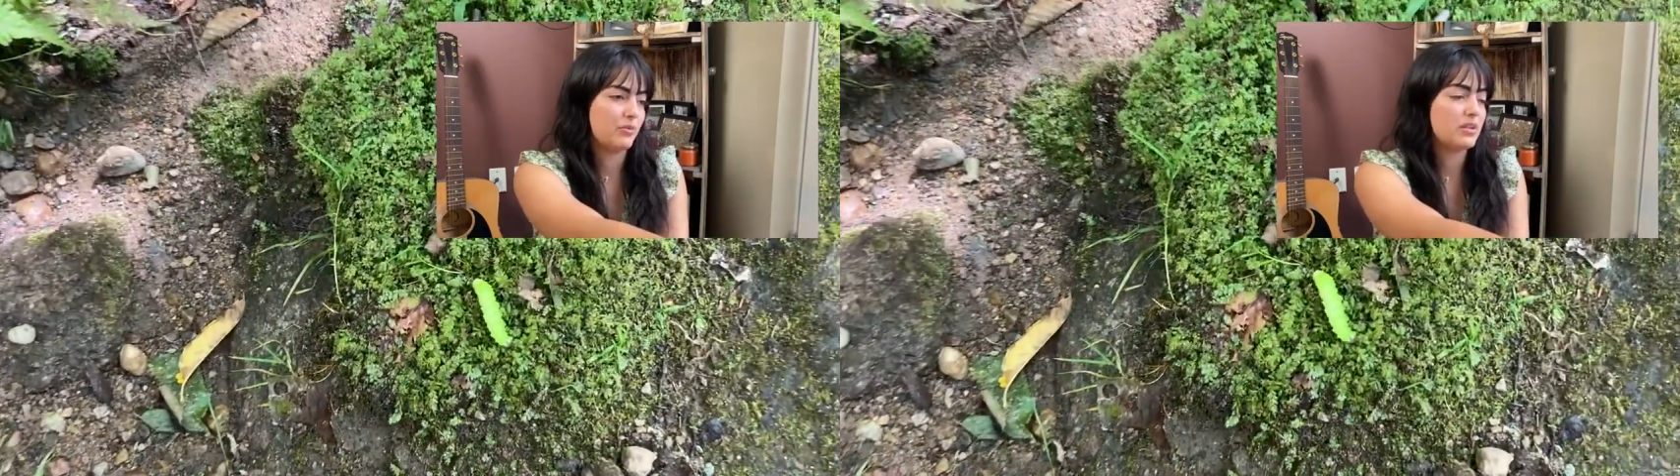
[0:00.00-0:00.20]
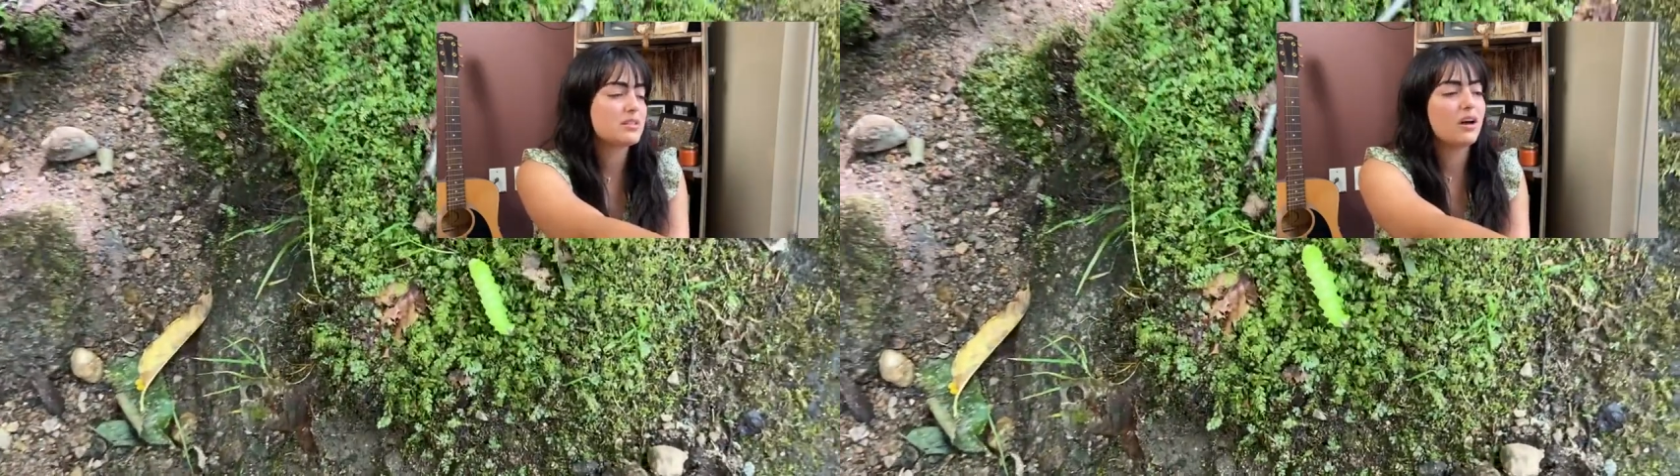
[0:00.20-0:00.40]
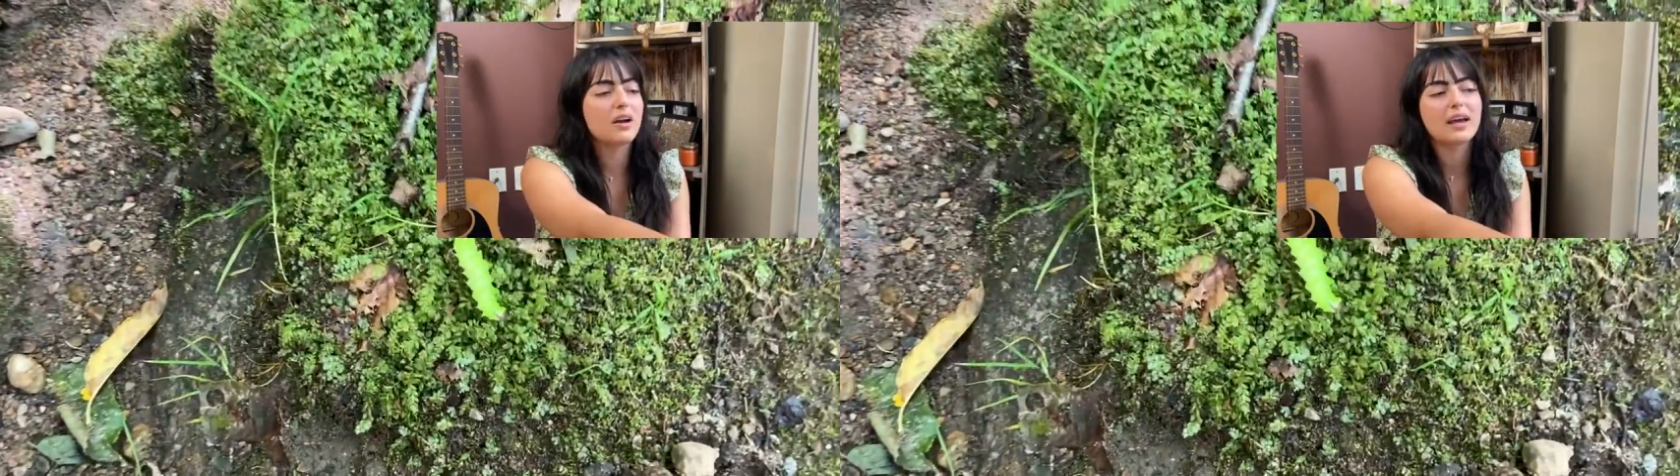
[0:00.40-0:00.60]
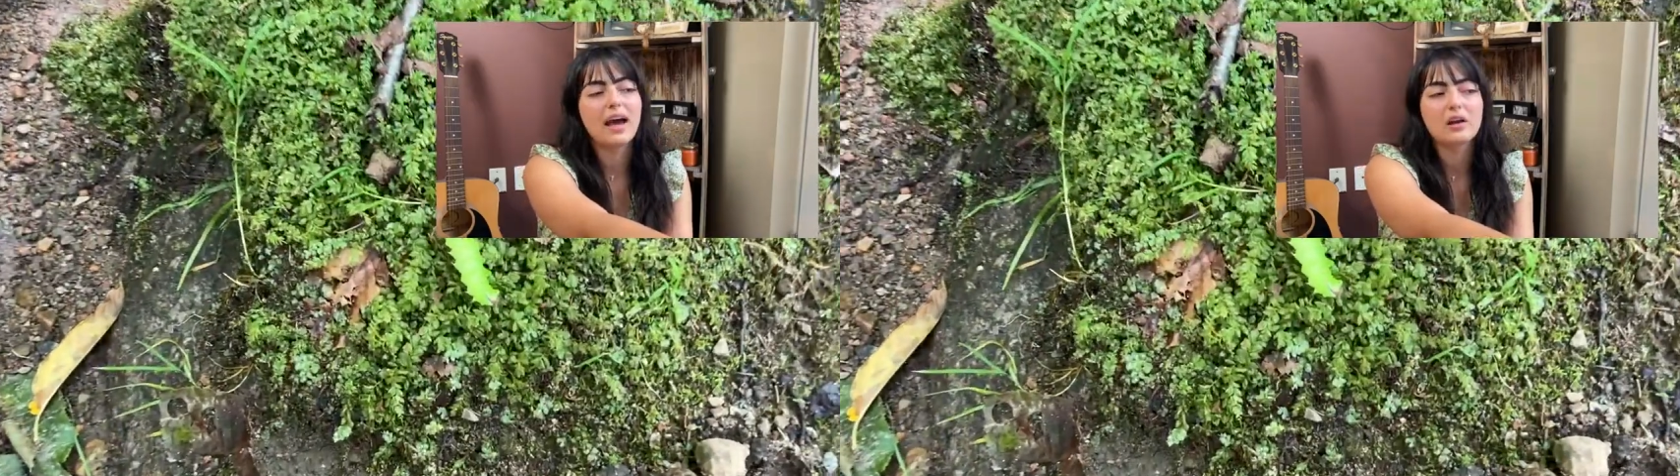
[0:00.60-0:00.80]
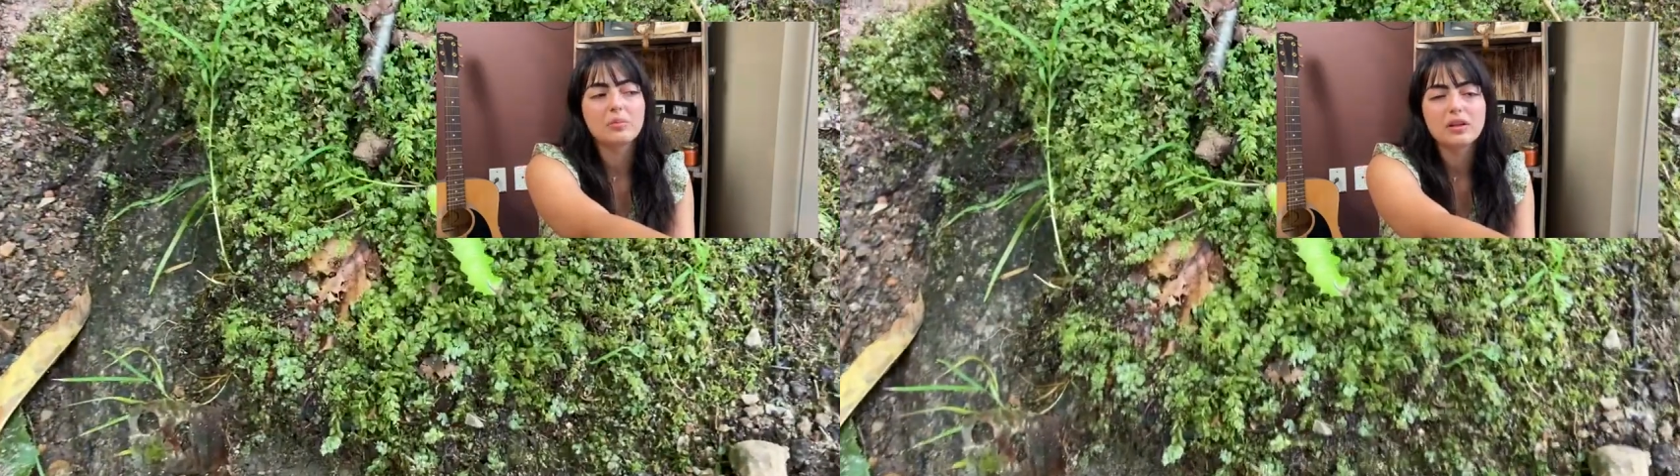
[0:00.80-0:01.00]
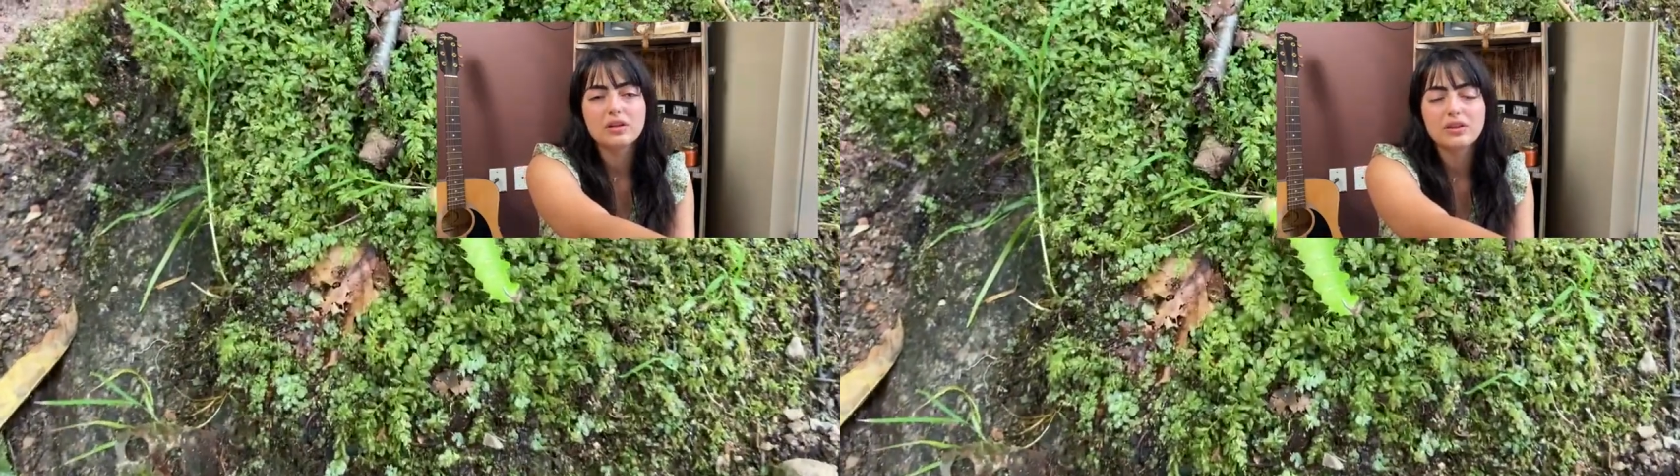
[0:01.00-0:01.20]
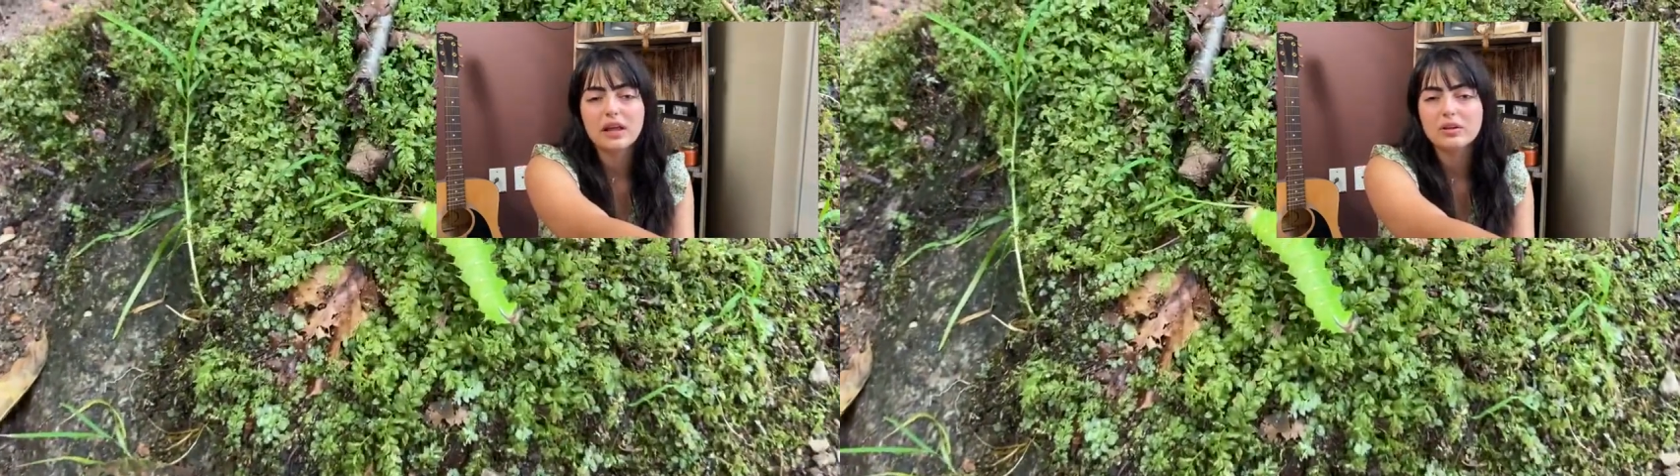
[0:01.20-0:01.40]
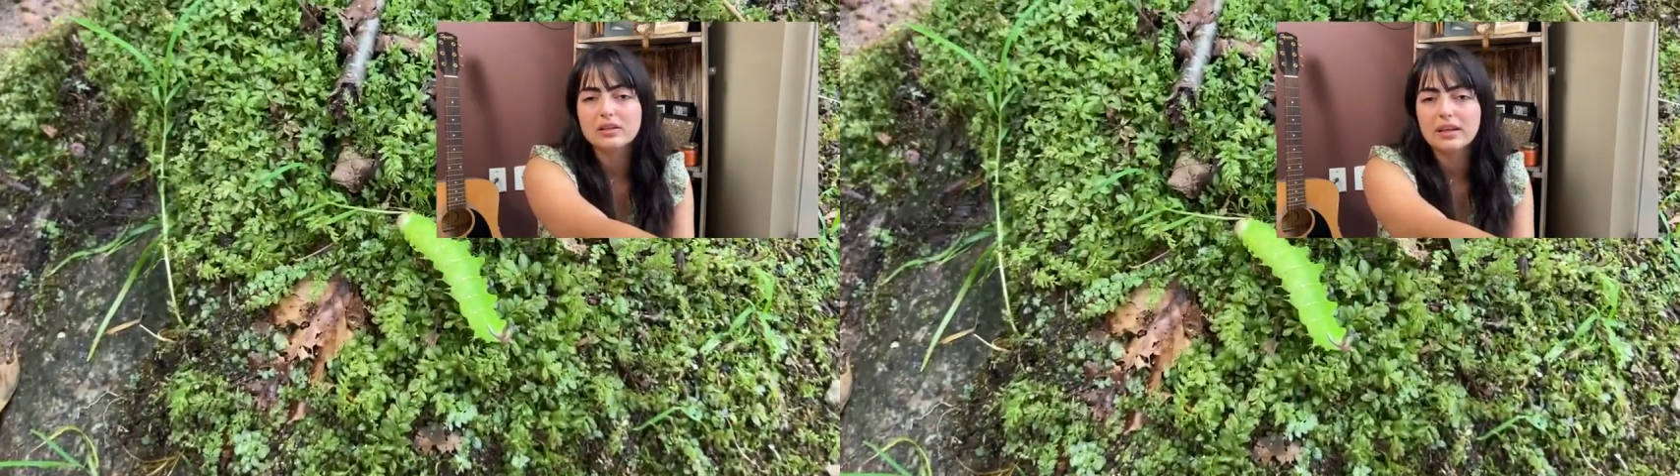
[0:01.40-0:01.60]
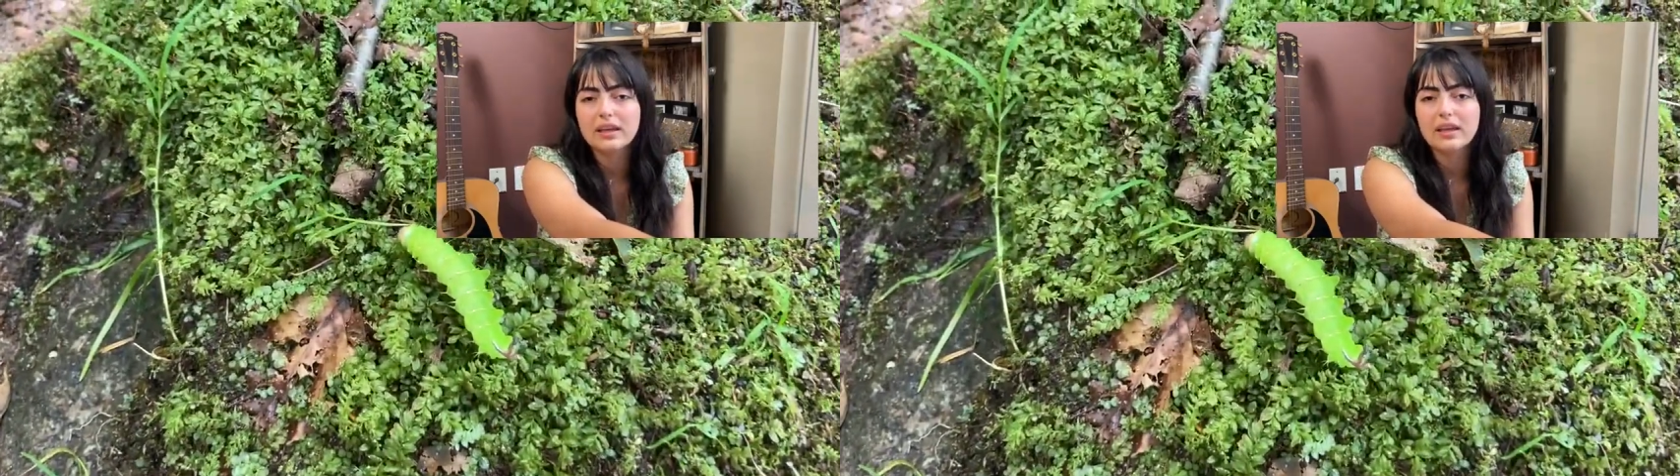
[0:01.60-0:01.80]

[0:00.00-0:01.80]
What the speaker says: We saw a caterpillar that looked like